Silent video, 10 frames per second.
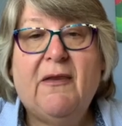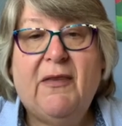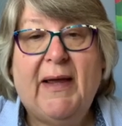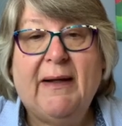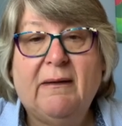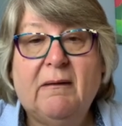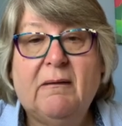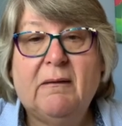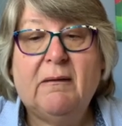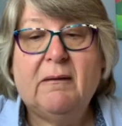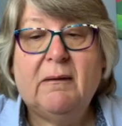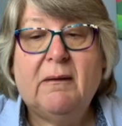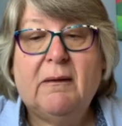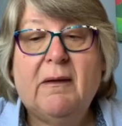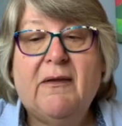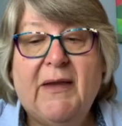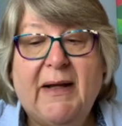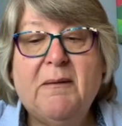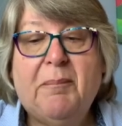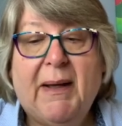then
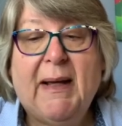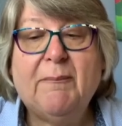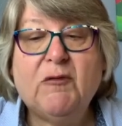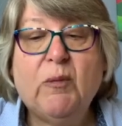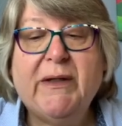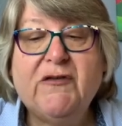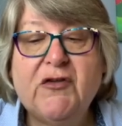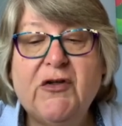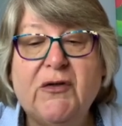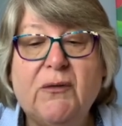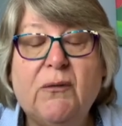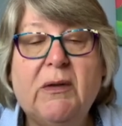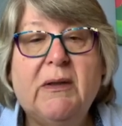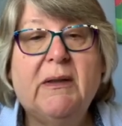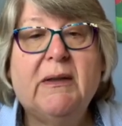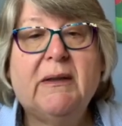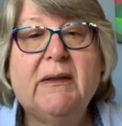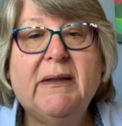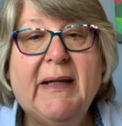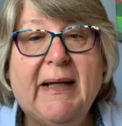perhaps we too
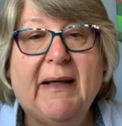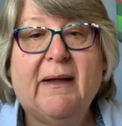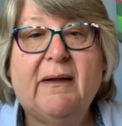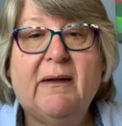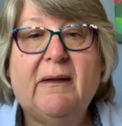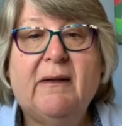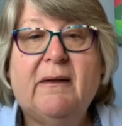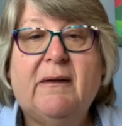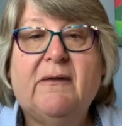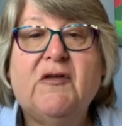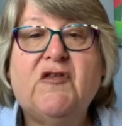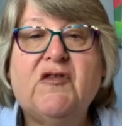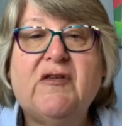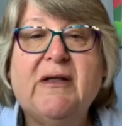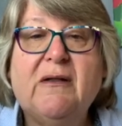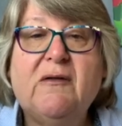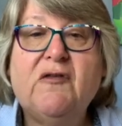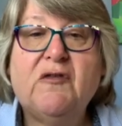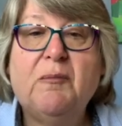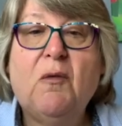can hear the still
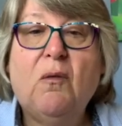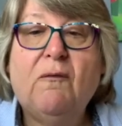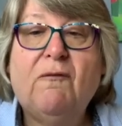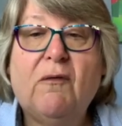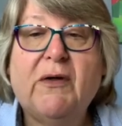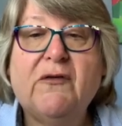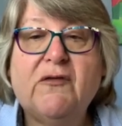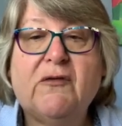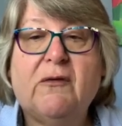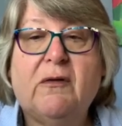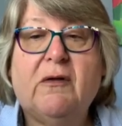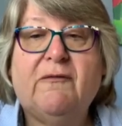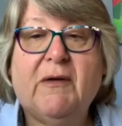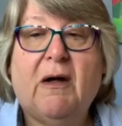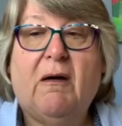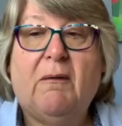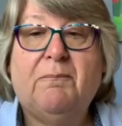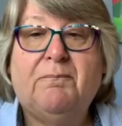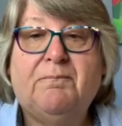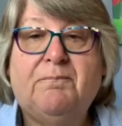small voice of calm.